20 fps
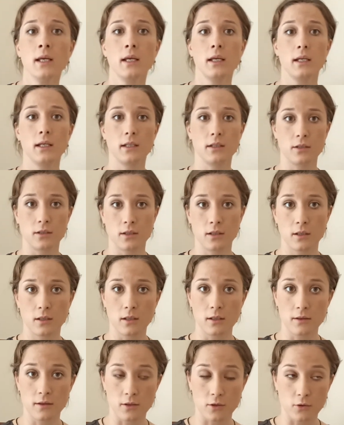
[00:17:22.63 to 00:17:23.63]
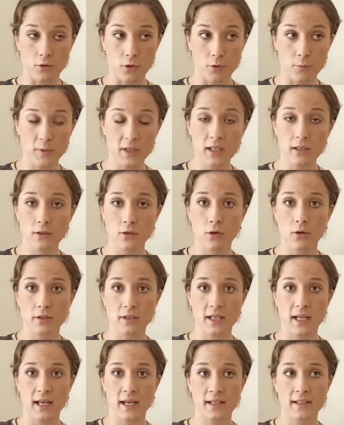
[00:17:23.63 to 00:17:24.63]
in the European
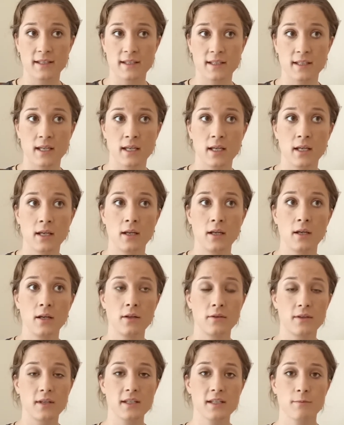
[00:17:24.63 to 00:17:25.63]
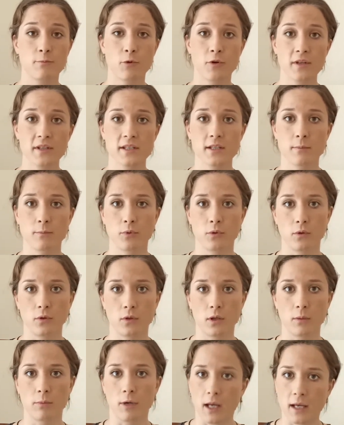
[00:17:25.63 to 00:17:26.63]
context, this principle
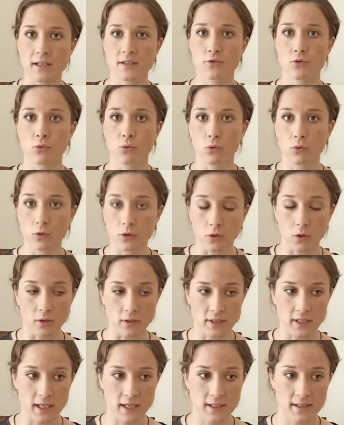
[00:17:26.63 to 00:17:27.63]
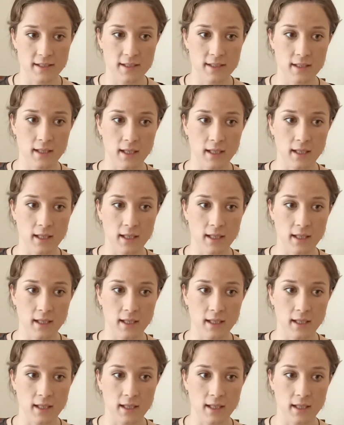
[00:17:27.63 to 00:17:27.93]
applies to all contexts.